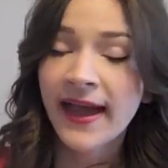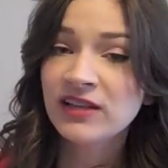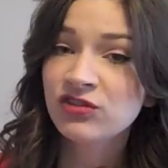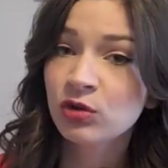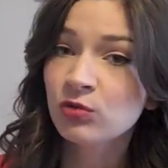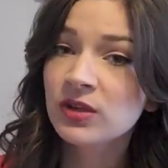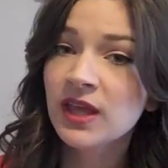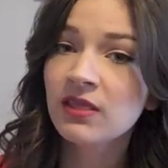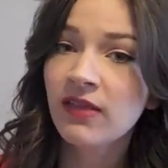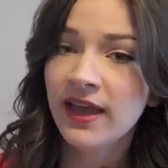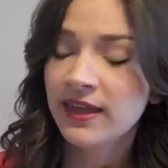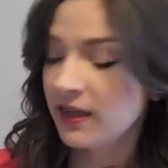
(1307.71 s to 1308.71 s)
I do really
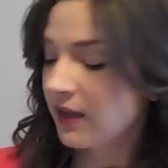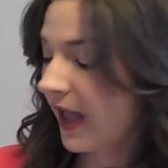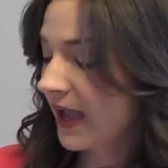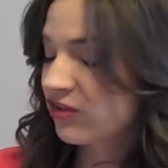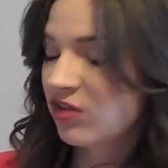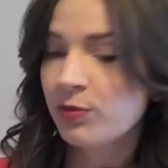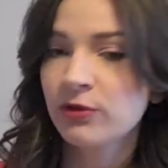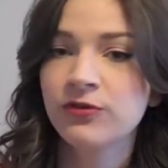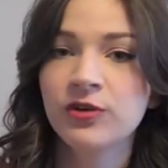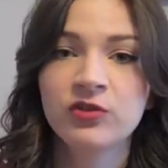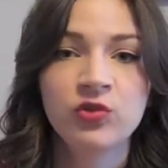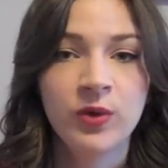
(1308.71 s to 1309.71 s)
like it. I just
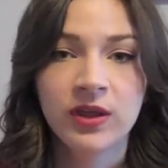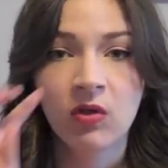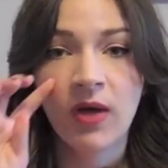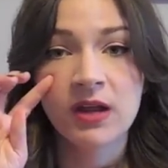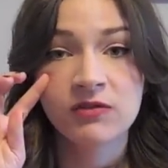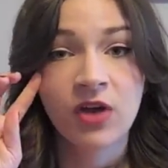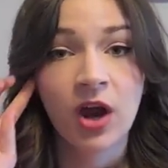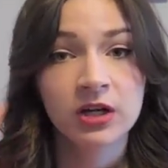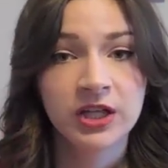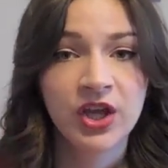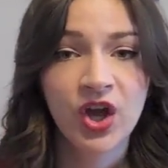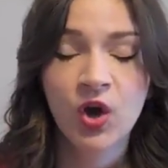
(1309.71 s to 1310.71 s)
prefer doing a lot of
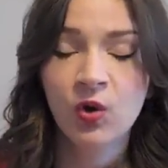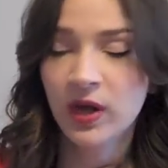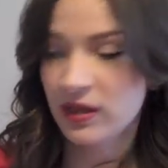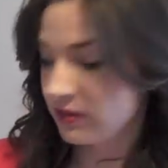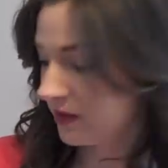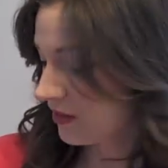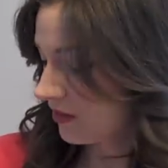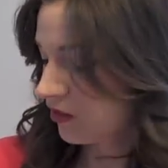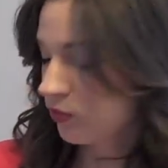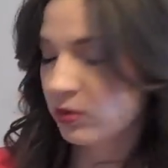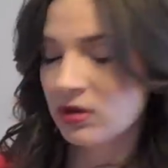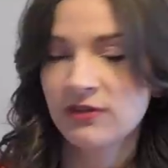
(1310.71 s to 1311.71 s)
cardio, and this
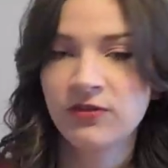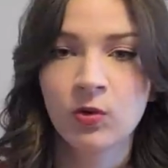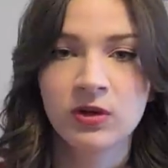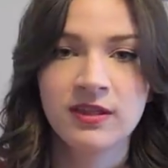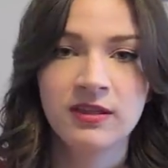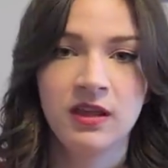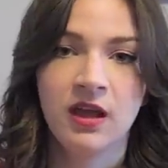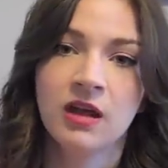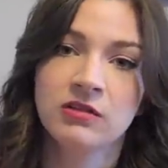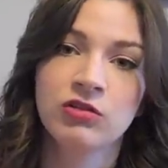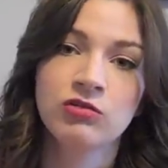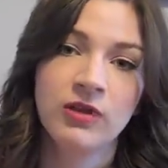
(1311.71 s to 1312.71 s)
is really focusing
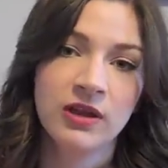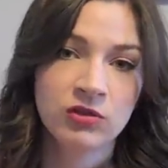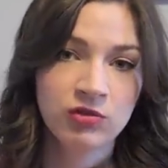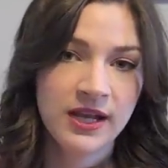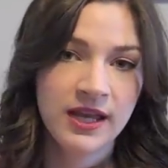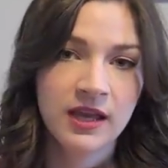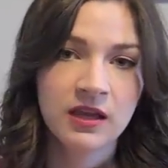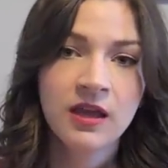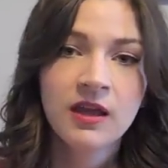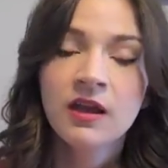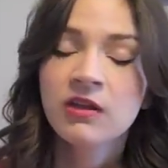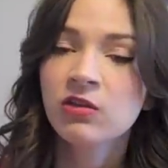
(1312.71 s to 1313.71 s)
on strength training.
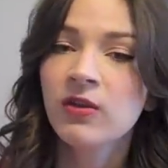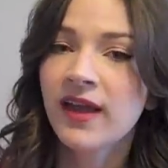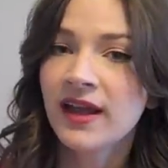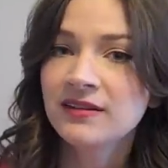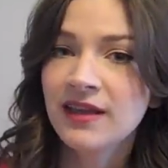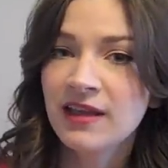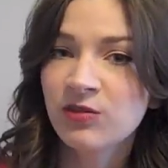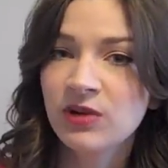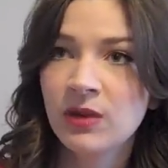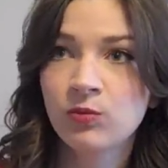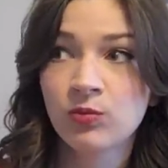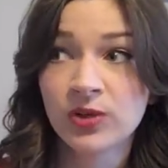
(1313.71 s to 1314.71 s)
So like on days
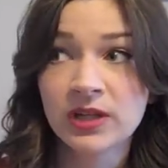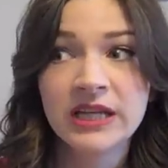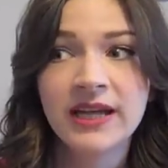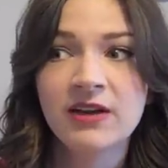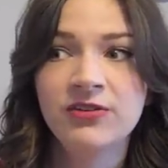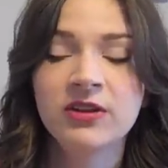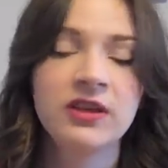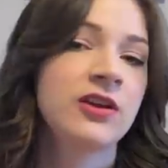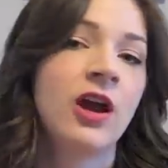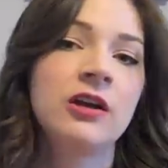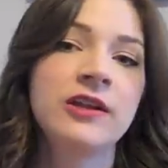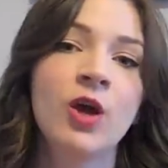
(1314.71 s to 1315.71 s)
when I'm really not feeling
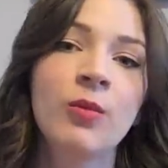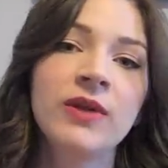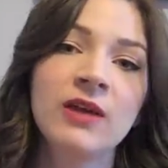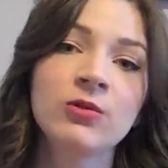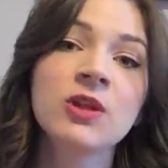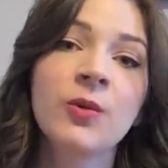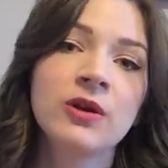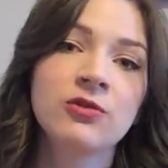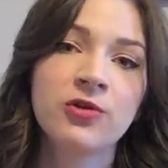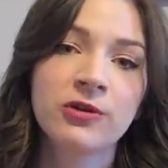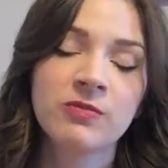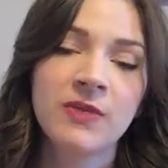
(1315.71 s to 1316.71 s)
cardio, but I really want to
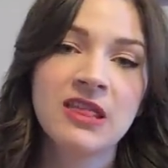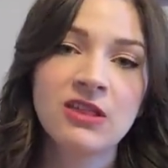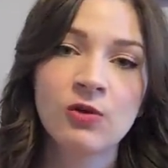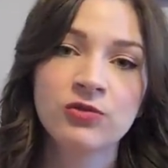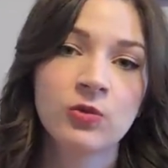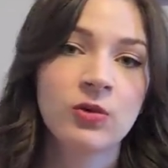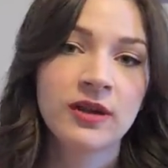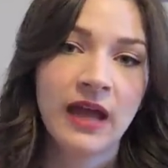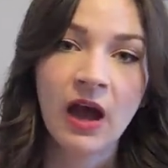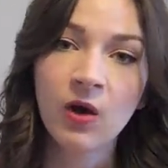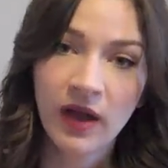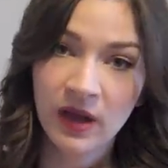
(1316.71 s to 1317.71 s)
force myself to work
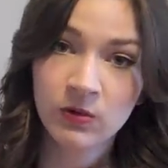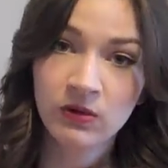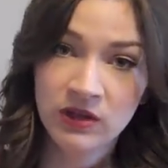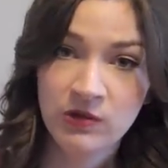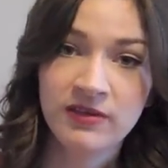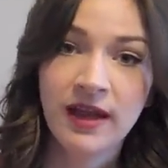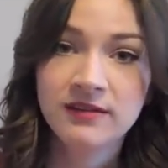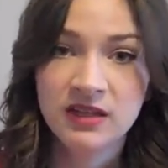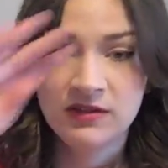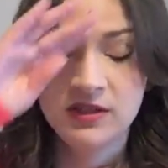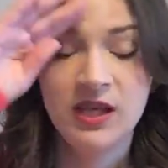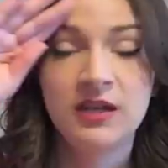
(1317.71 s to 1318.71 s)
out, I will use that
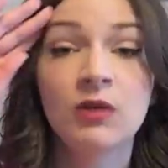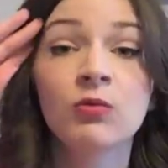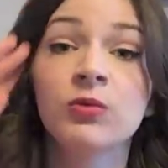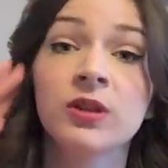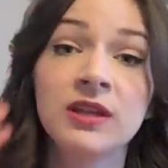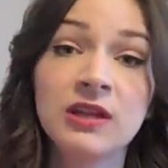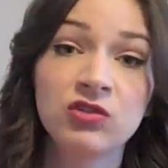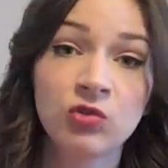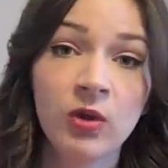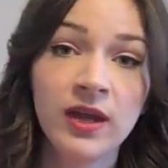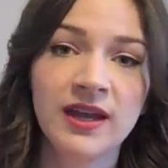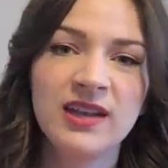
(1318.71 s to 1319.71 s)
DVD, and I really
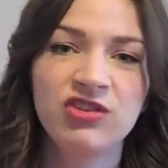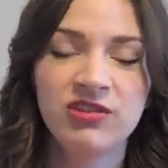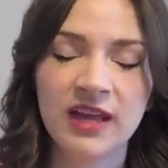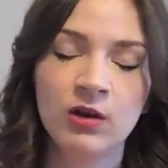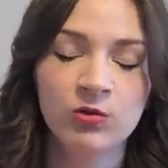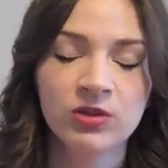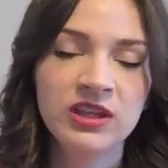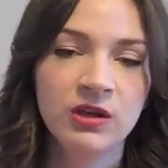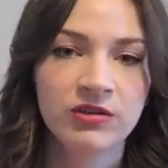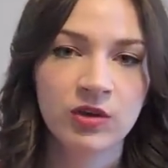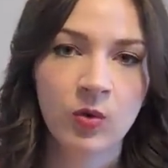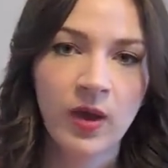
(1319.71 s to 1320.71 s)
enjoy it. It's just I don't really
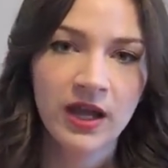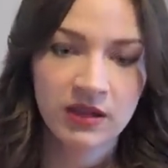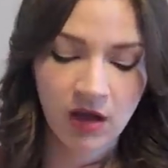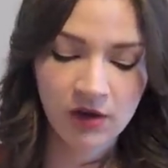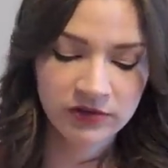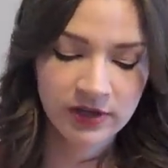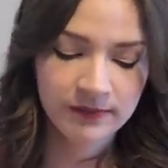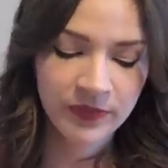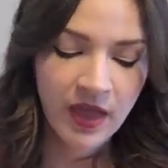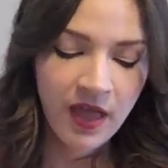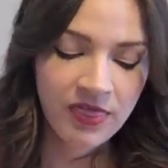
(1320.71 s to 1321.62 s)
use it quite as often.